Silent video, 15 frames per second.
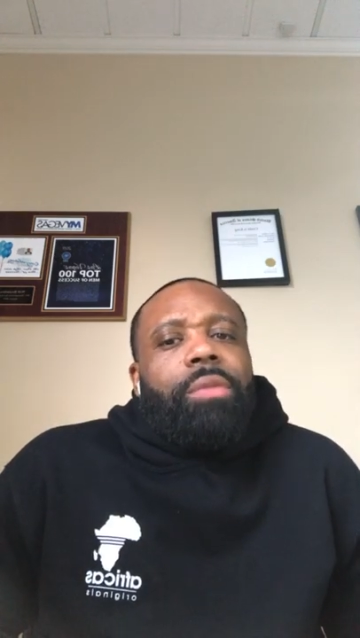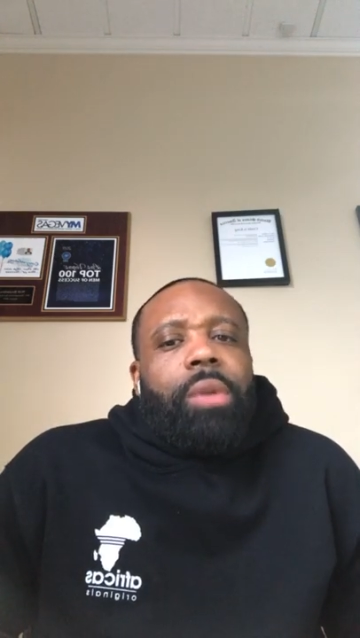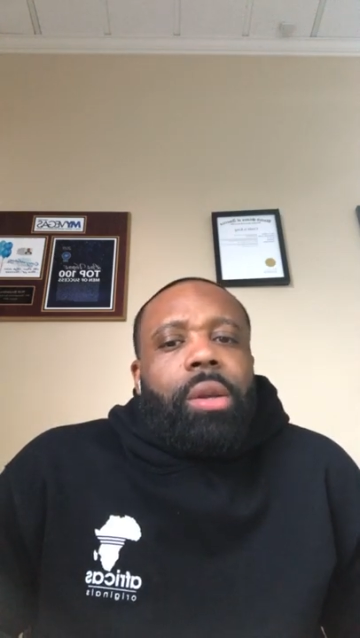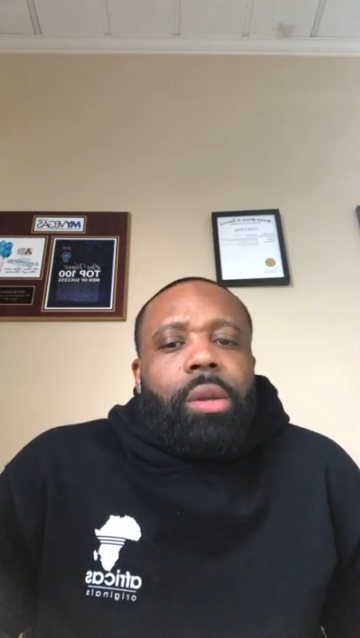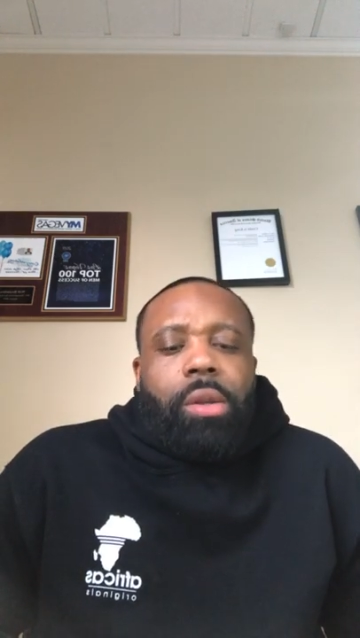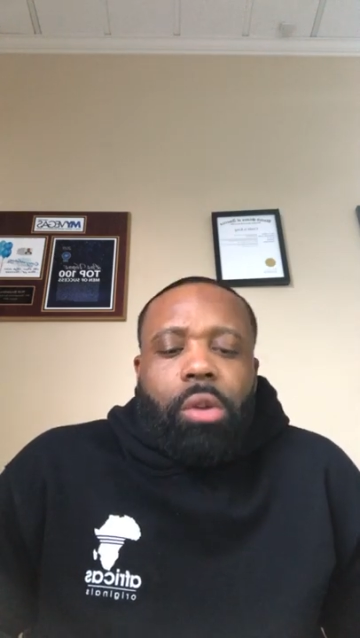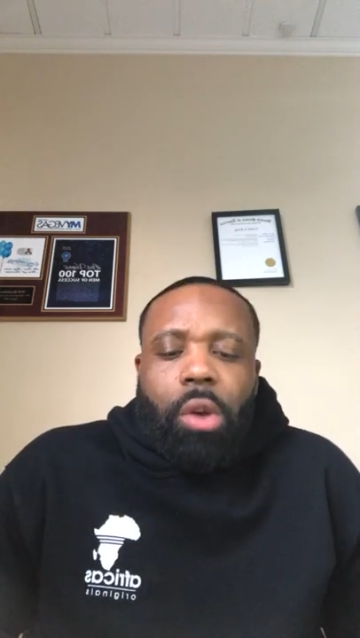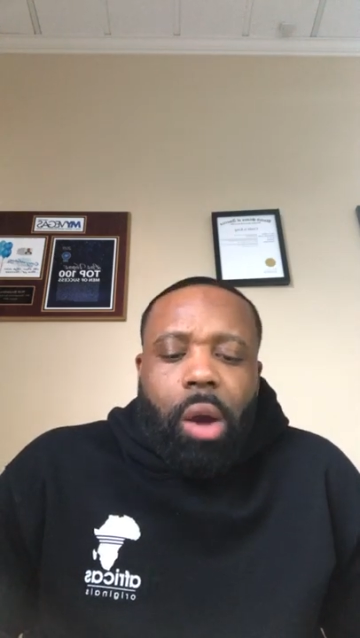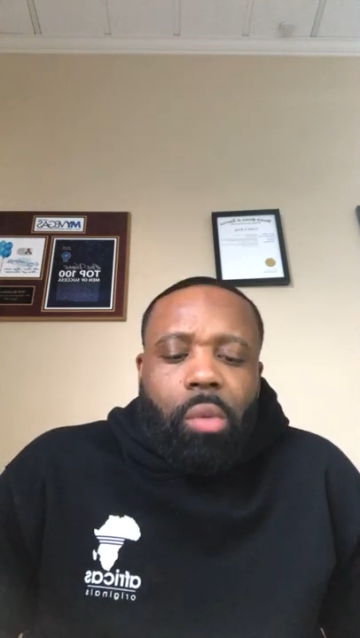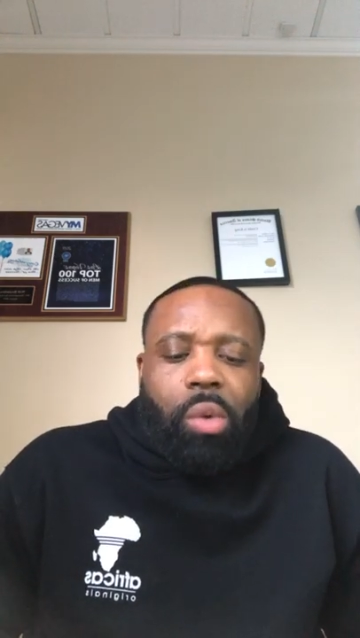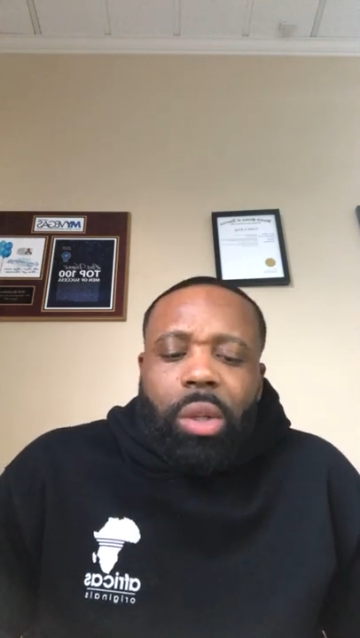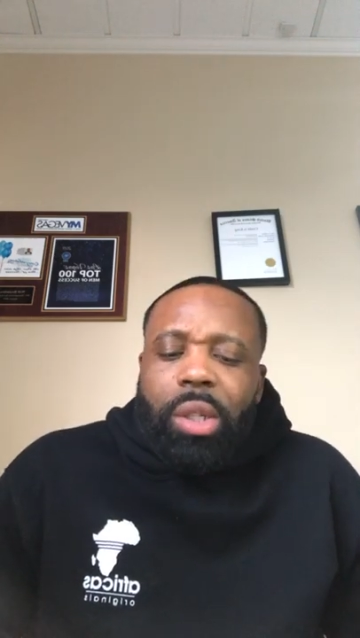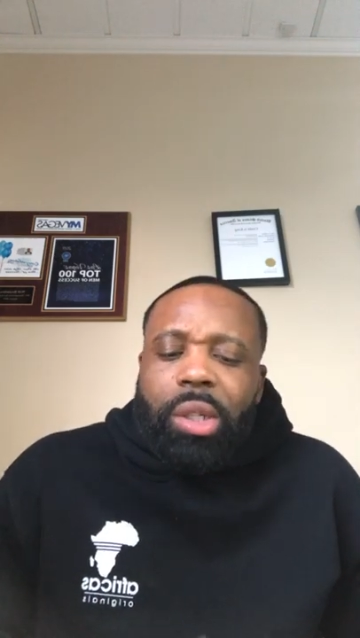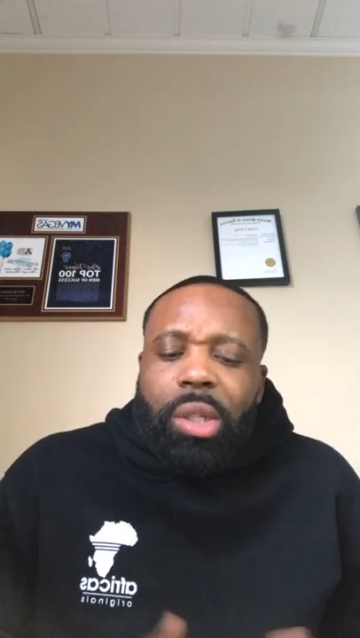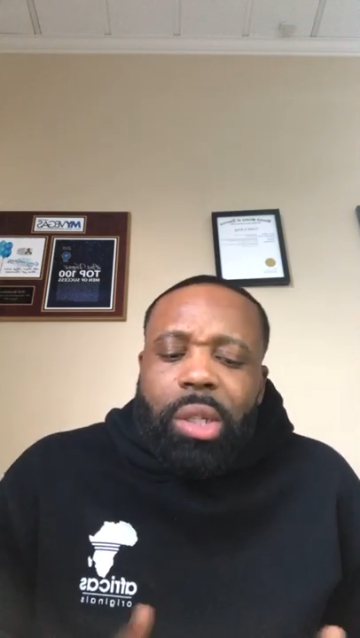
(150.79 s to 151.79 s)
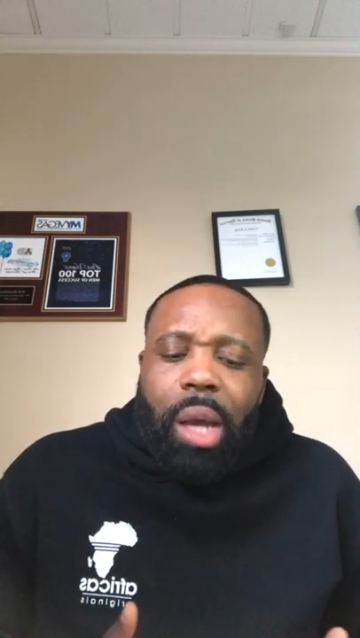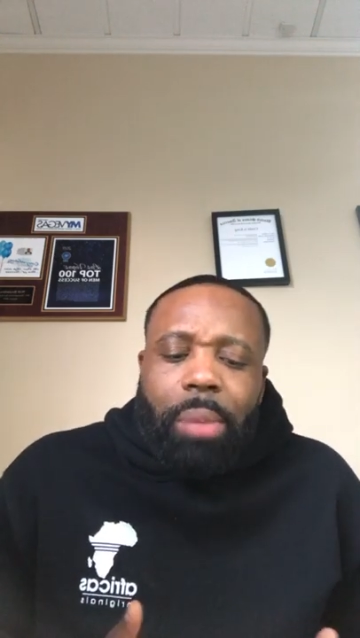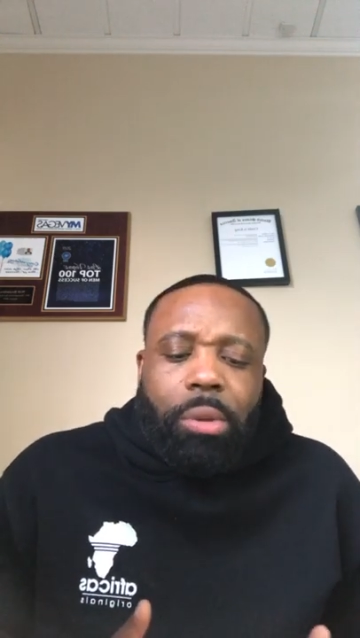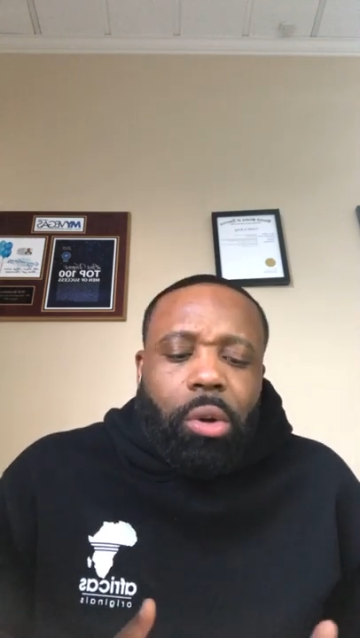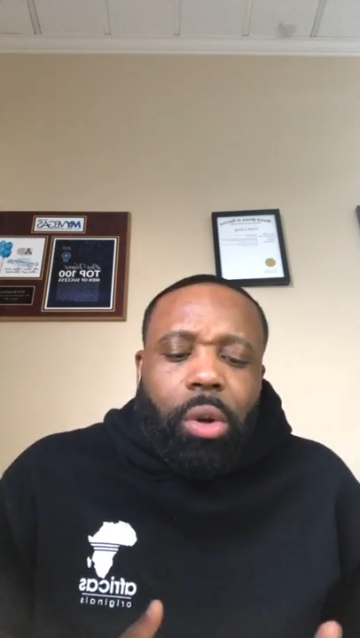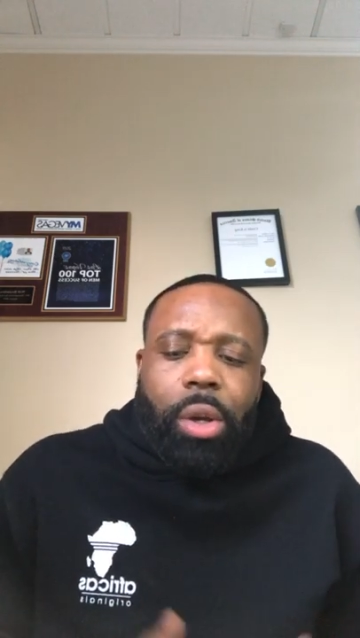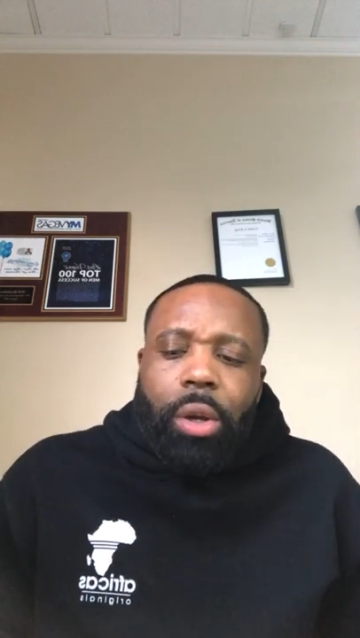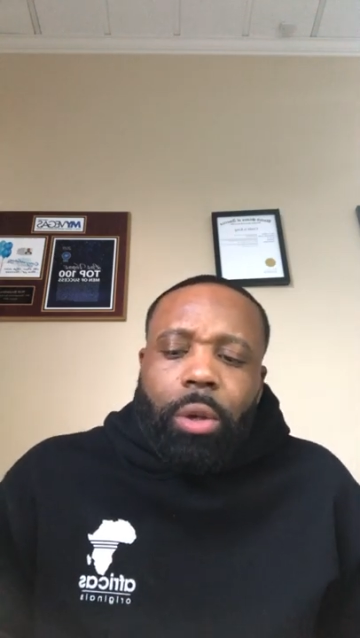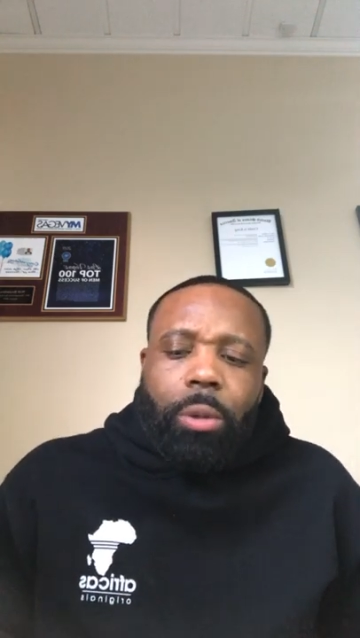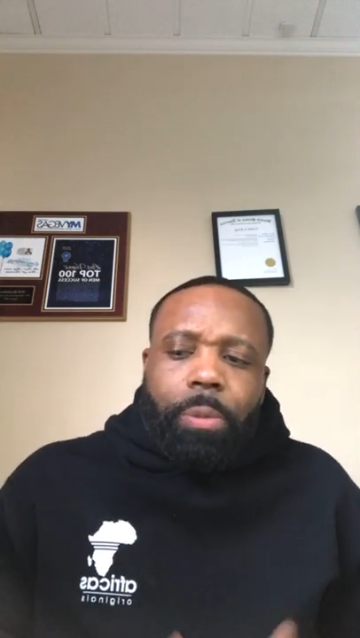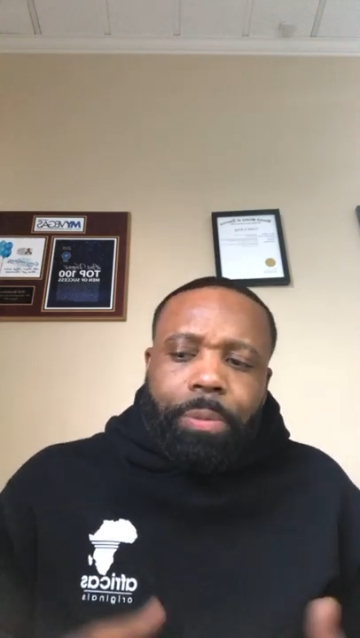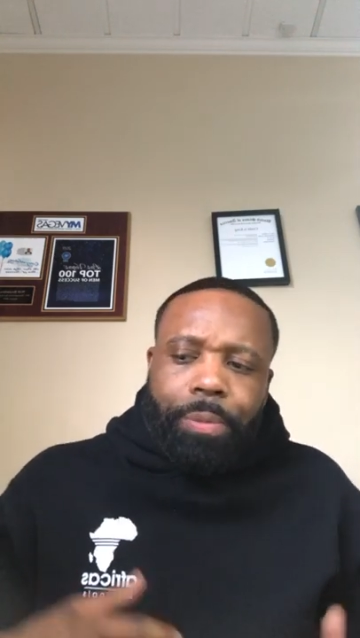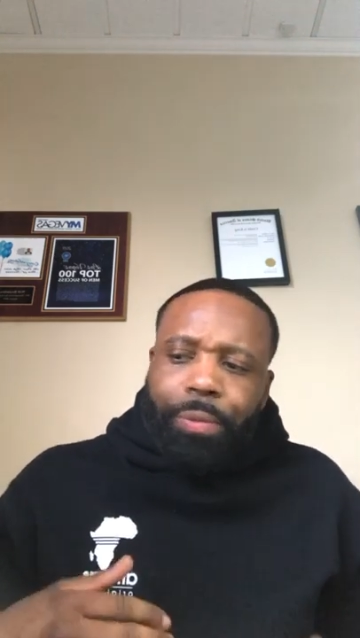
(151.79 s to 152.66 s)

And, you know, I really just hopped on here